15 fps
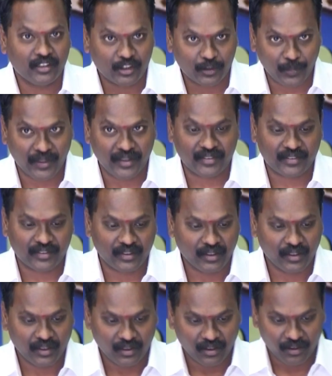space
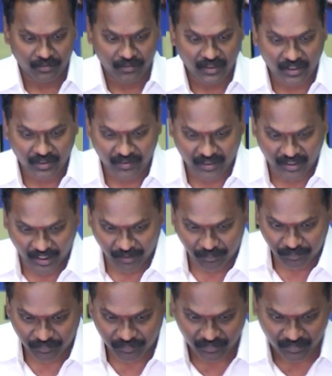of the given time,